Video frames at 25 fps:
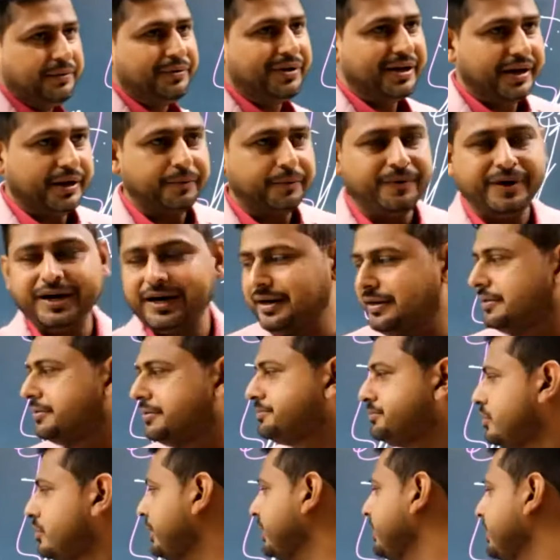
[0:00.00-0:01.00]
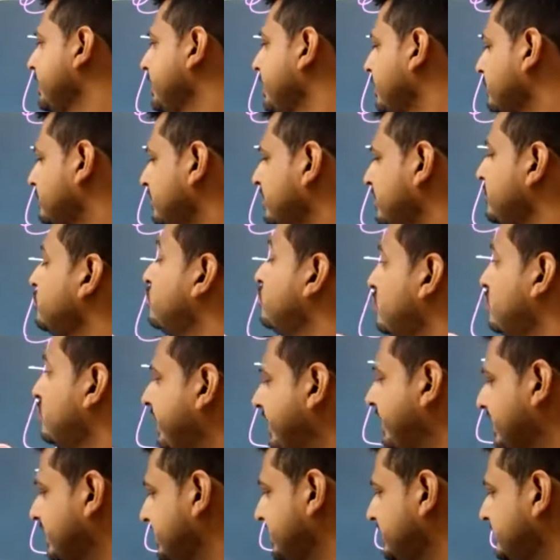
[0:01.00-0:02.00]
required. Okay? So you do
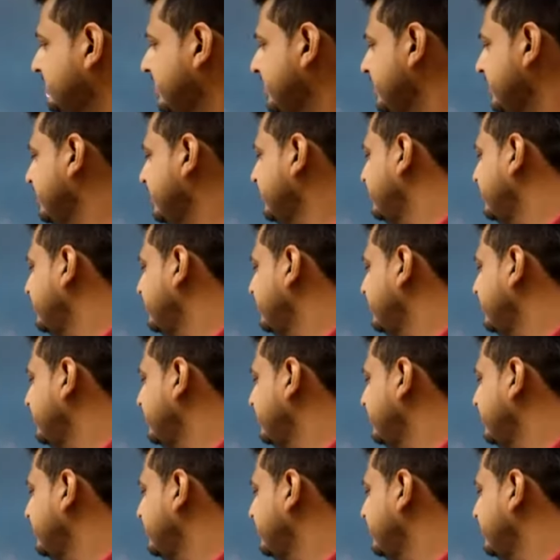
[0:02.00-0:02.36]
write this thing